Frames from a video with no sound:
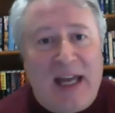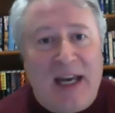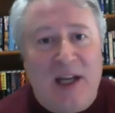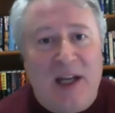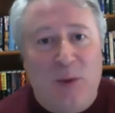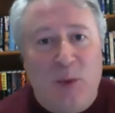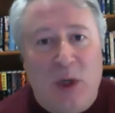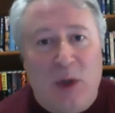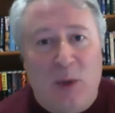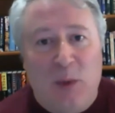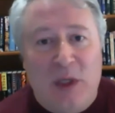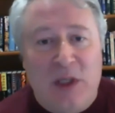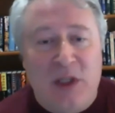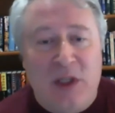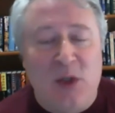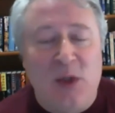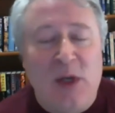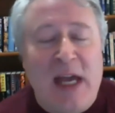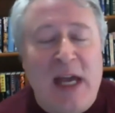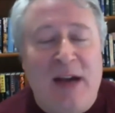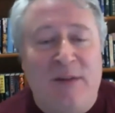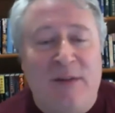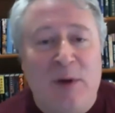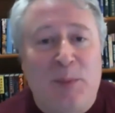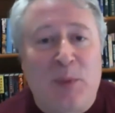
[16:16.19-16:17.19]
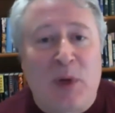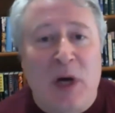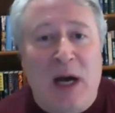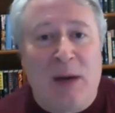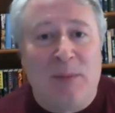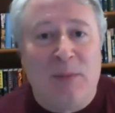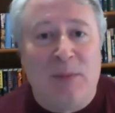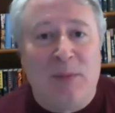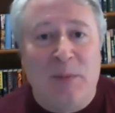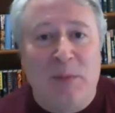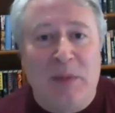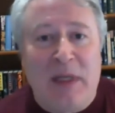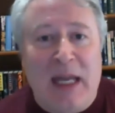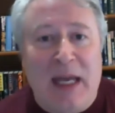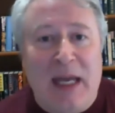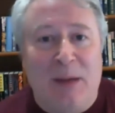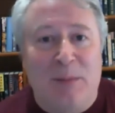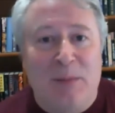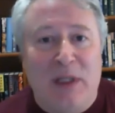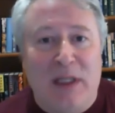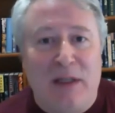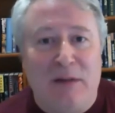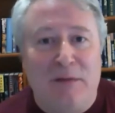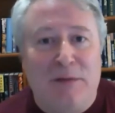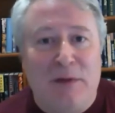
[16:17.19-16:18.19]
where we do have a problem
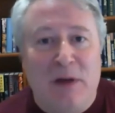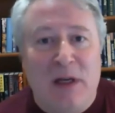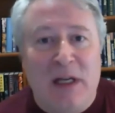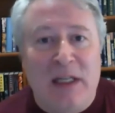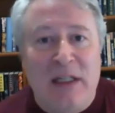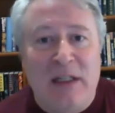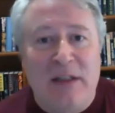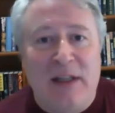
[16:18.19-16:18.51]
gambling fund